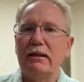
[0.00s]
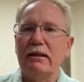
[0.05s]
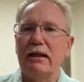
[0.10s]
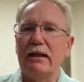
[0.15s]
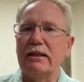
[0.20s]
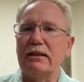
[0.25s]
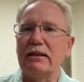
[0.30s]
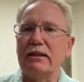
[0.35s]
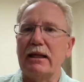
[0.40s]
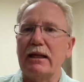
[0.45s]

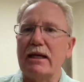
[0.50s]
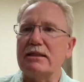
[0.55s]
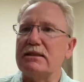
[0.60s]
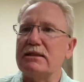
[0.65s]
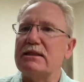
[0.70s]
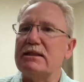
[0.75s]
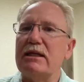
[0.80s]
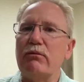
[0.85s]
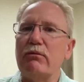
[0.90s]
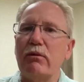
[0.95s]
and
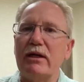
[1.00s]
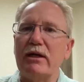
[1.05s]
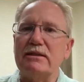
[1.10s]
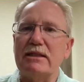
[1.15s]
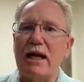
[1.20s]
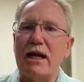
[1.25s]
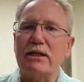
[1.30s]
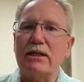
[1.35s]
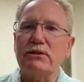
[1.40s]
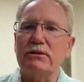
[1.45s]
see what is
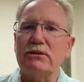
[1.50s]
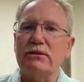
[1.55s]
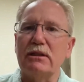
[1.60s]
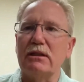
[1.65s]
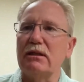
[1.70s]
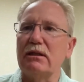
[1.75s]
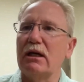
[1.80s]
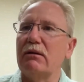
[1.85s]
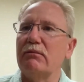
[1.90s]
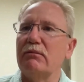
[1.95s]
actually